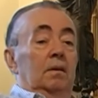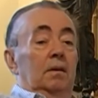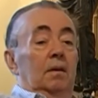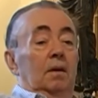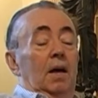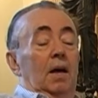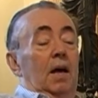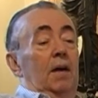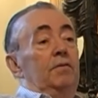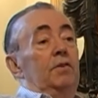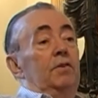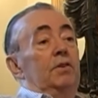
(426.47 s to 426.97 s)

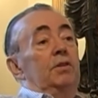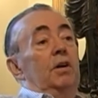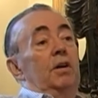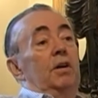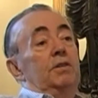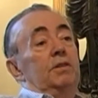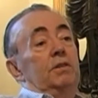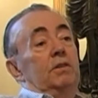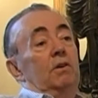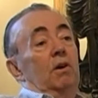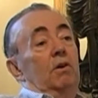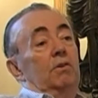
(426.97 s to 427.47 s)

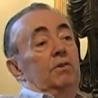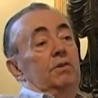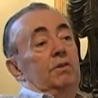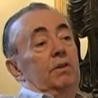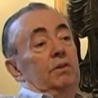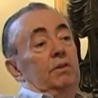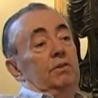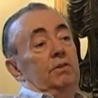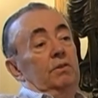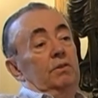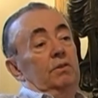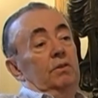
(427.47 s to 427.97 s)
advertising
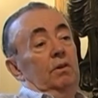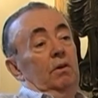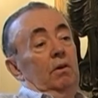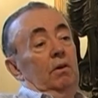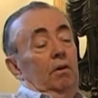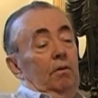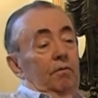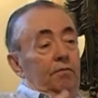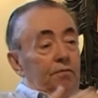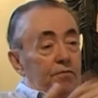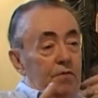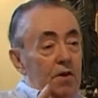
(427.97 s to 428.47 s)
constructs
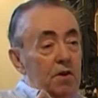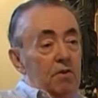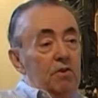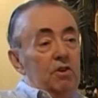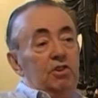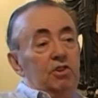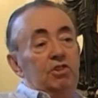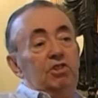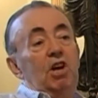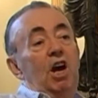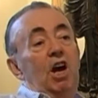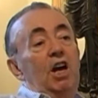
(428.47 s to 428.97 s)
of
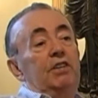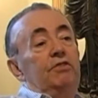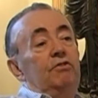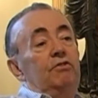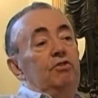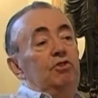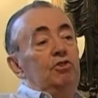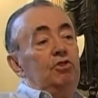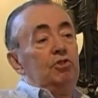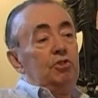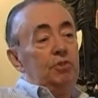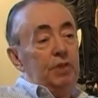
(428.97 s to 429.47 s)
various kinds of
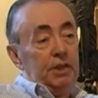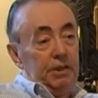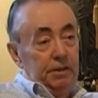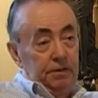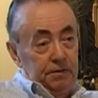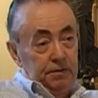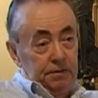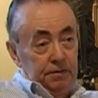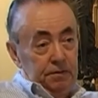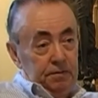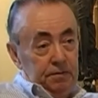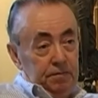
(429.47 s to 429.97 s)

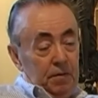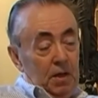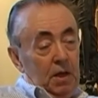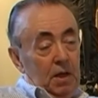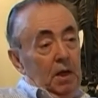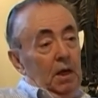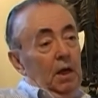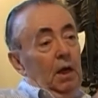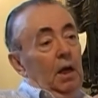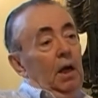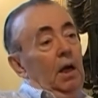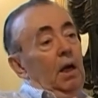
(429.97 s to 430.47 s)
strength,
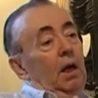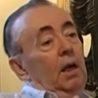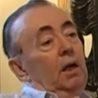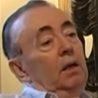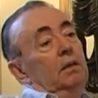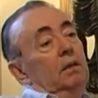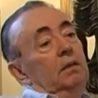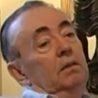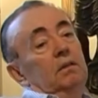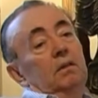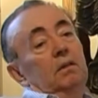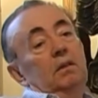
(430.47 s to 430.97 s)

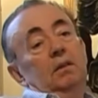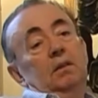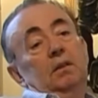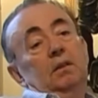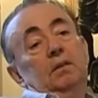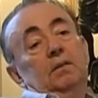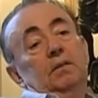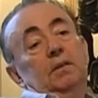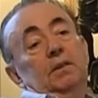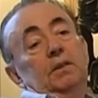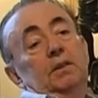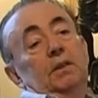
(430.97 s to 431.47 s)
and
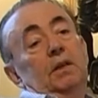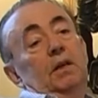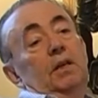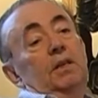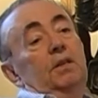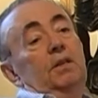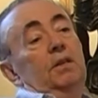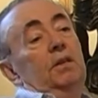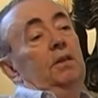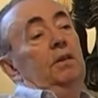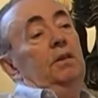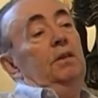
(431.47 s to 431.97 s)
his
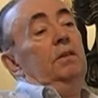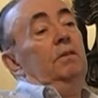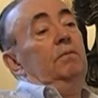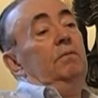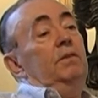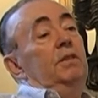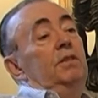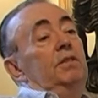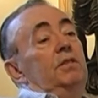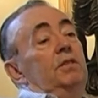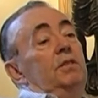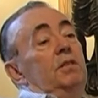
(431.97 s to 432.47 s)
idea that
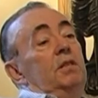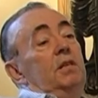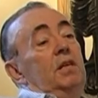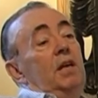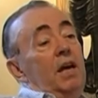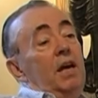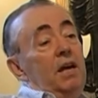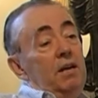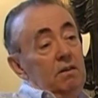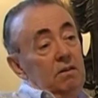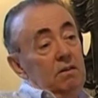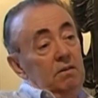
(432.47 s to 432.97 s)
we
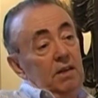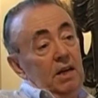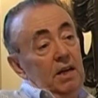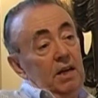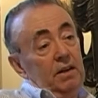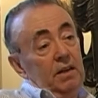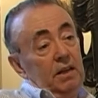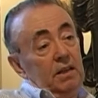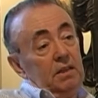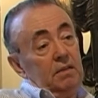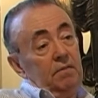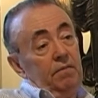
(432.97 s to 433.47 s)
scale down
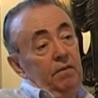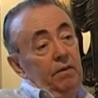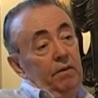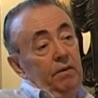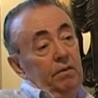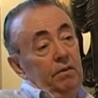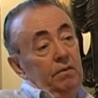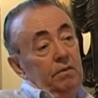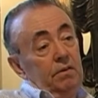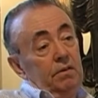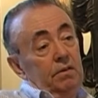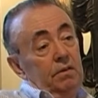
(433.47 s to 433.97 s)

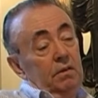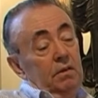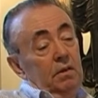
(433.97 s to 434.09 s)
experience.